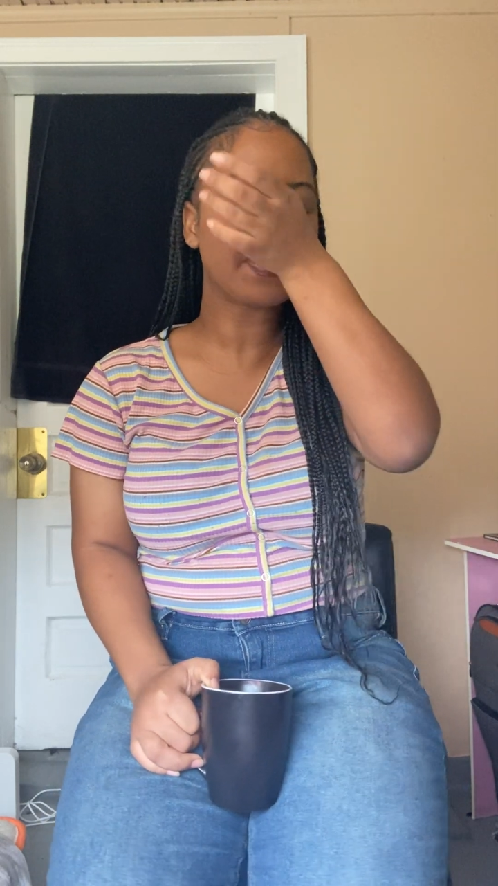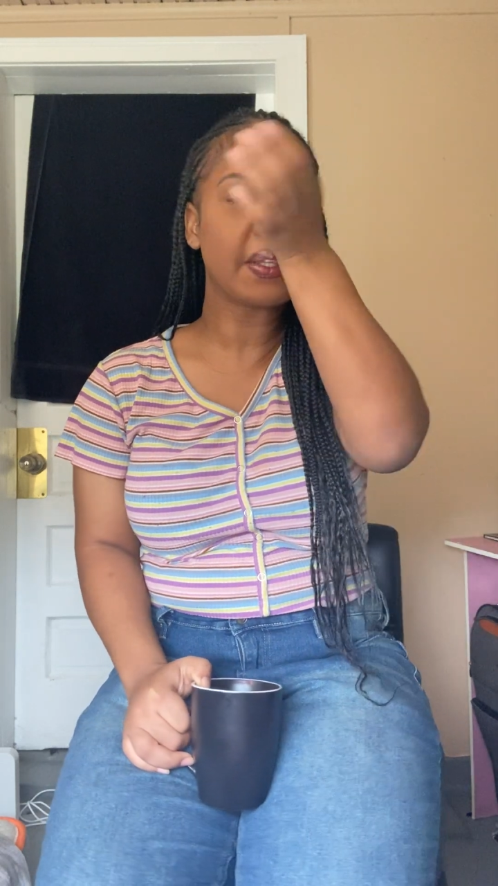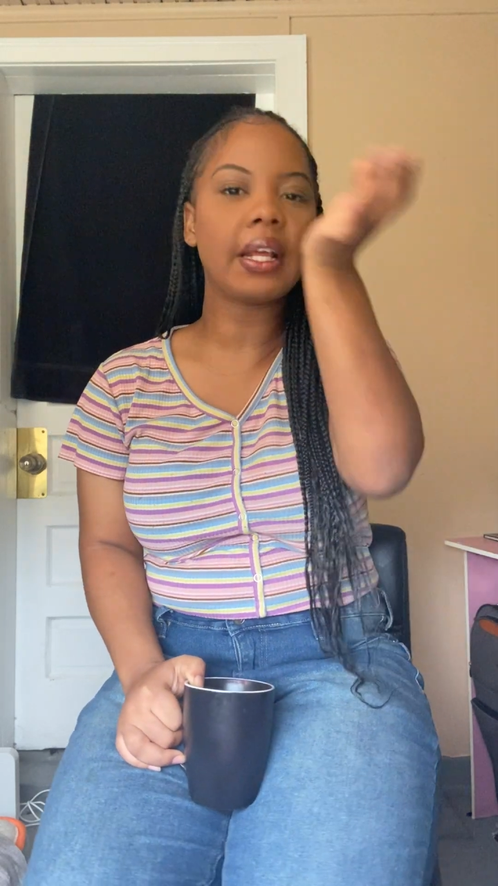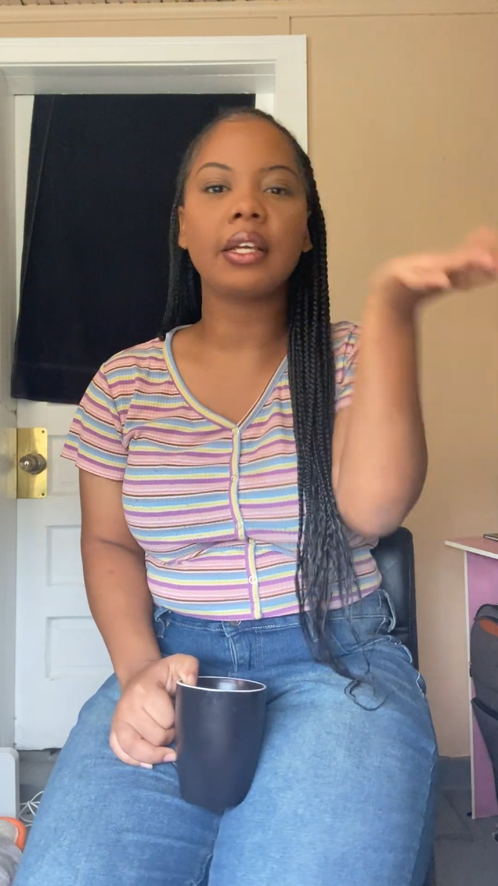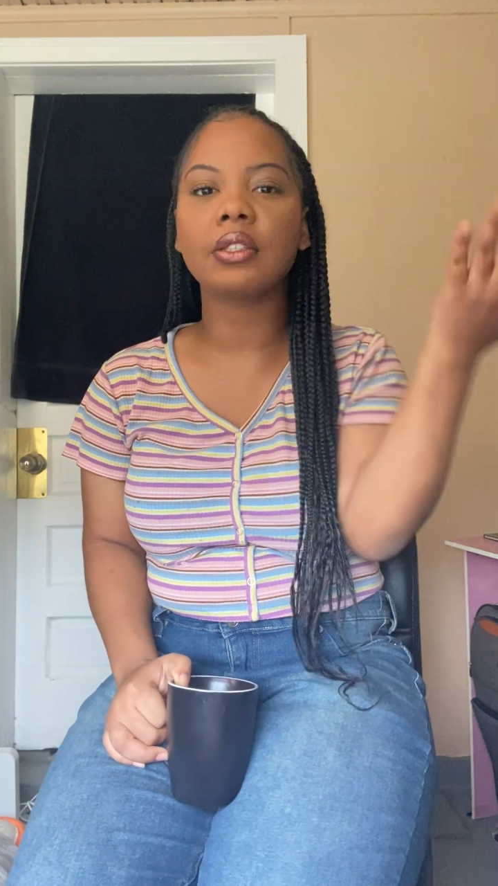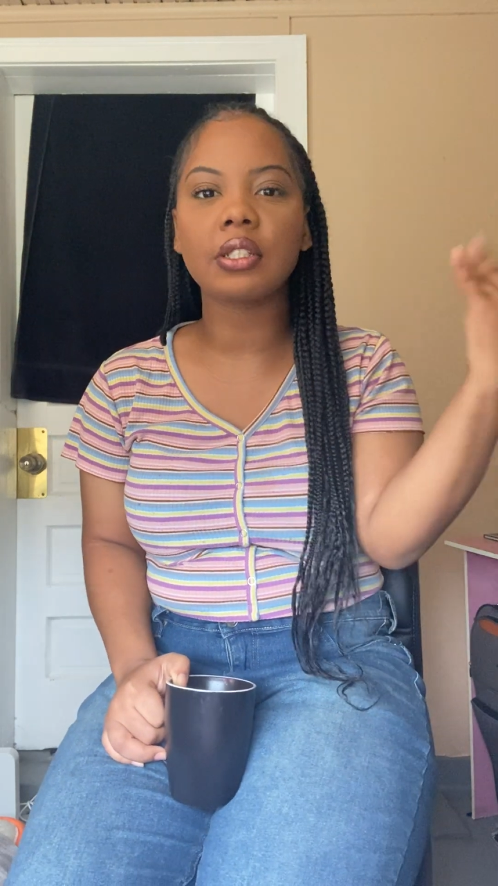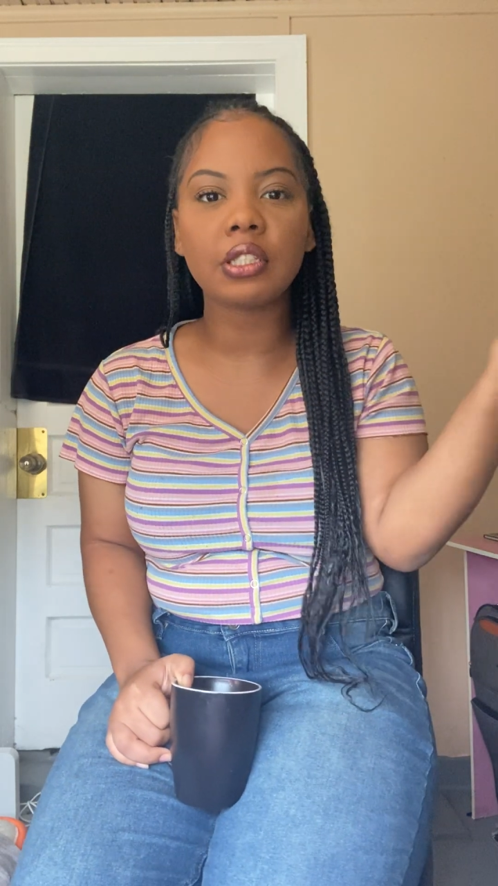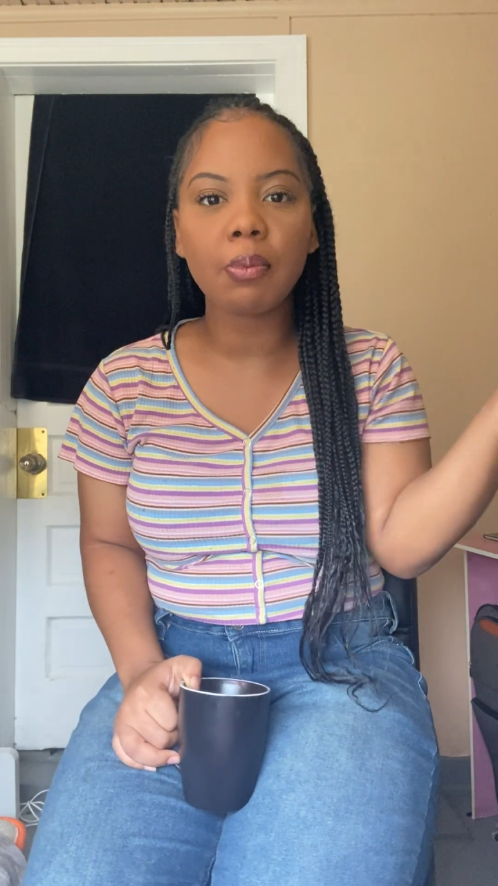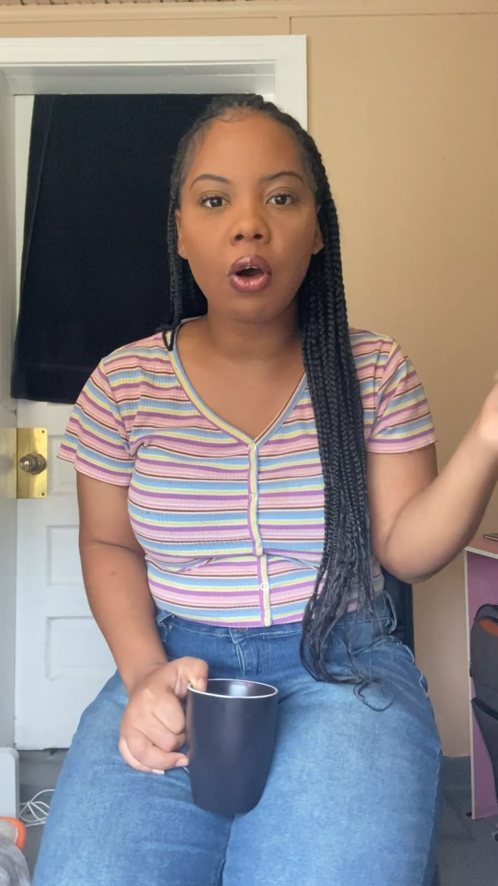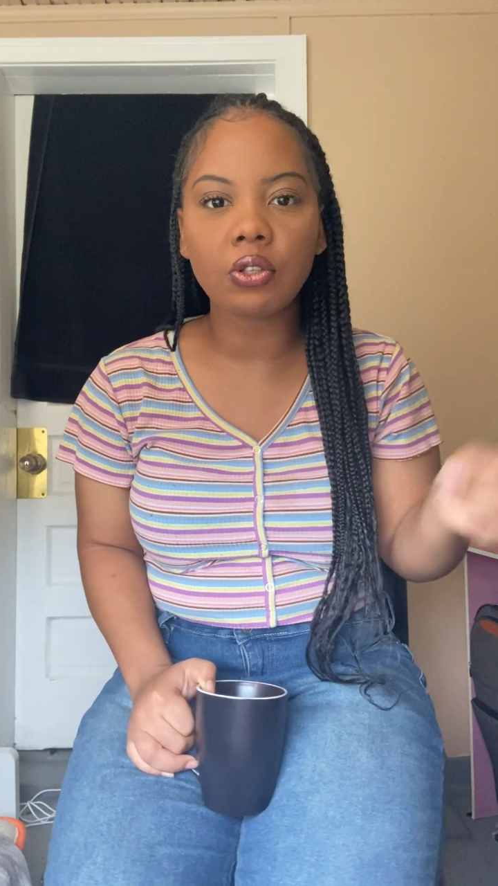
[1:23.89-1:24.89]
like the
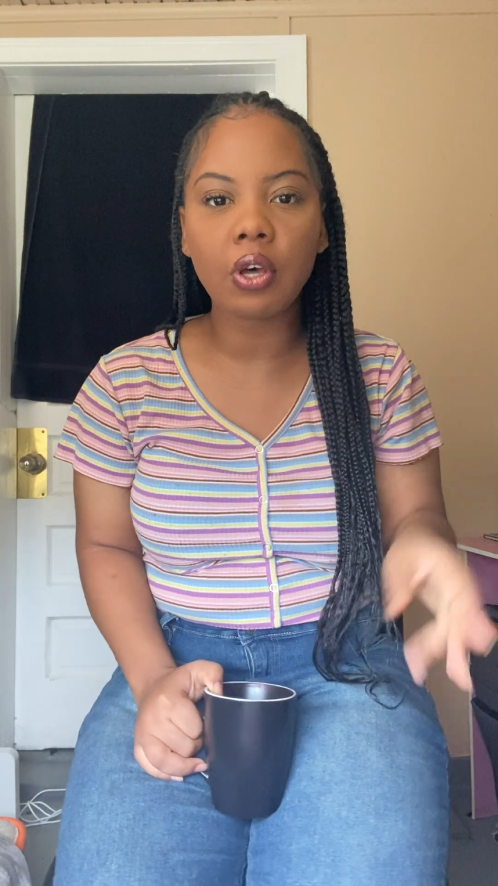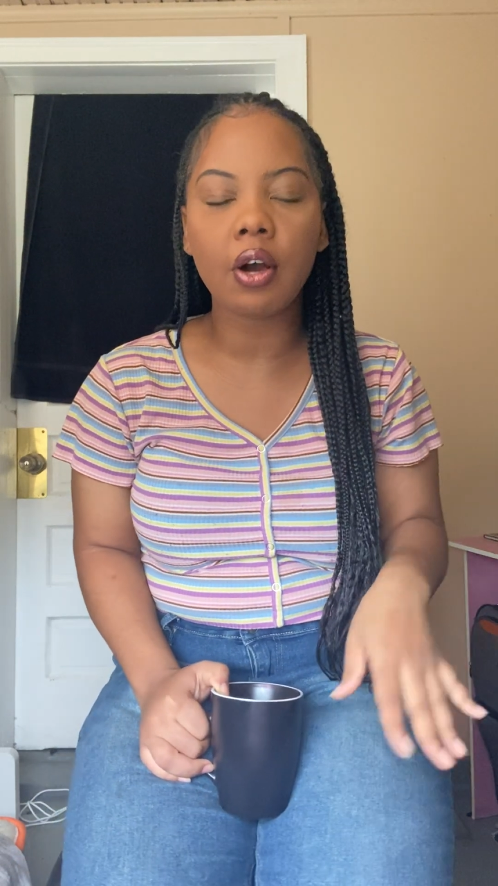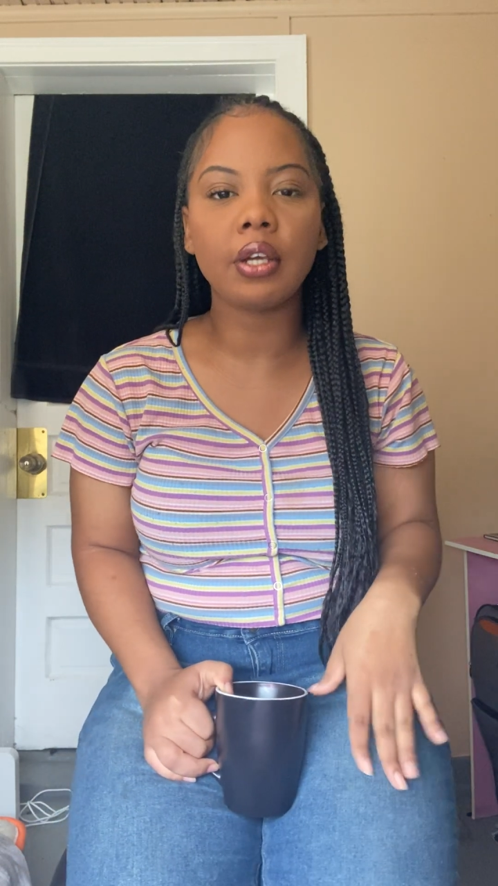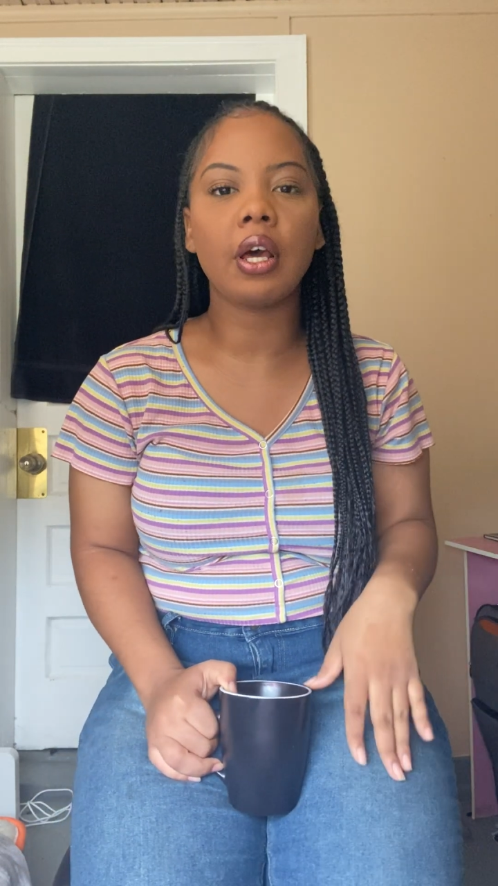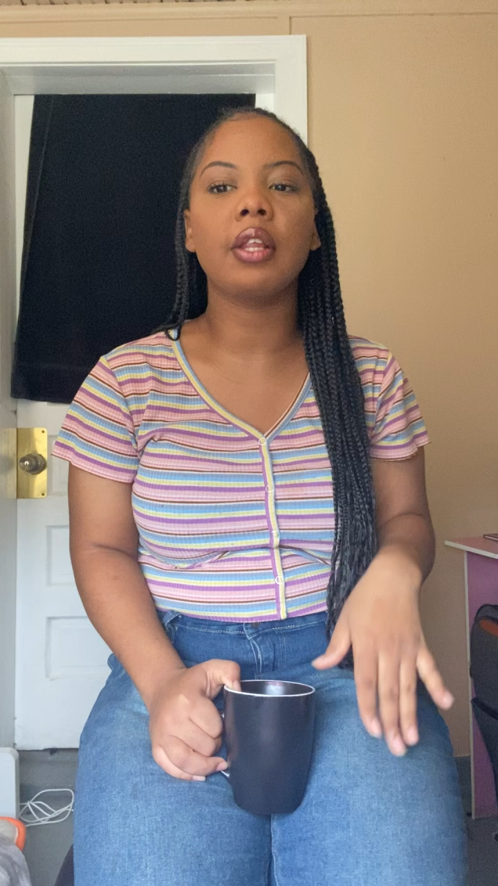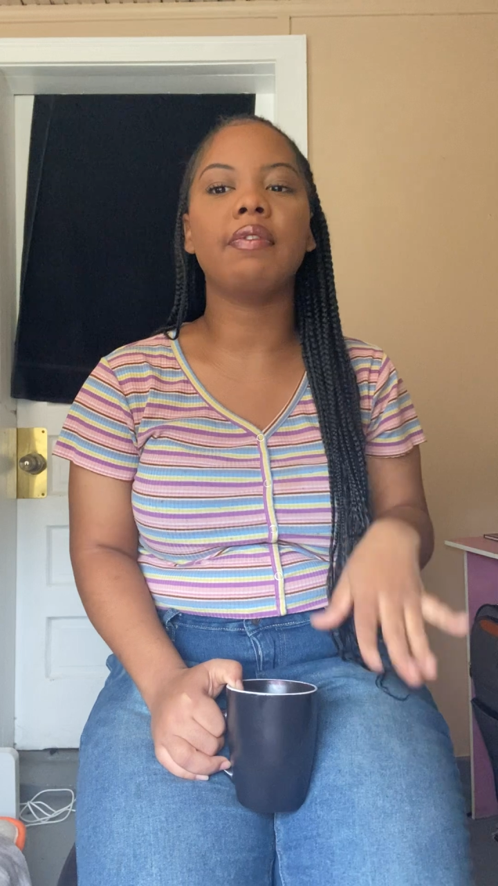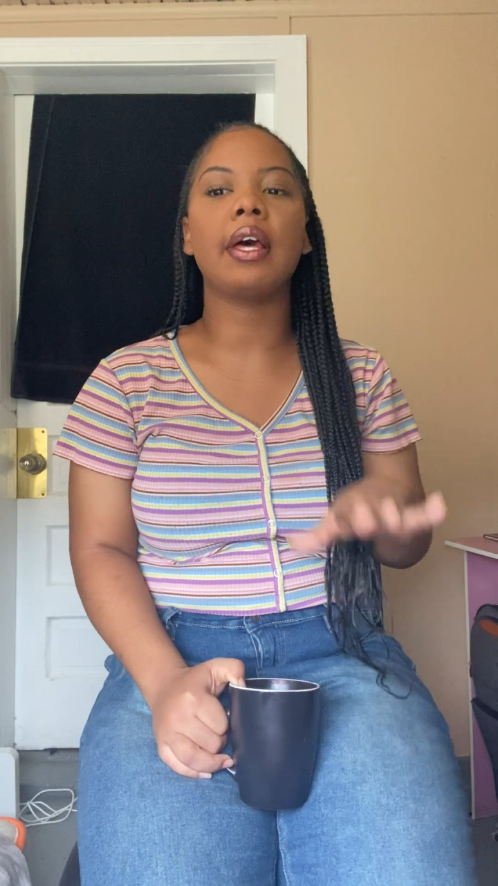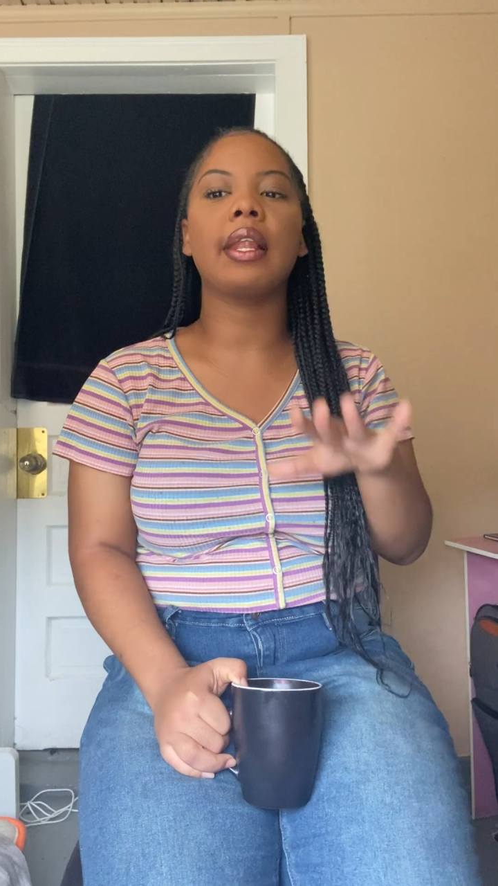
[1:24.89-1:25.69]
small talk and all of that.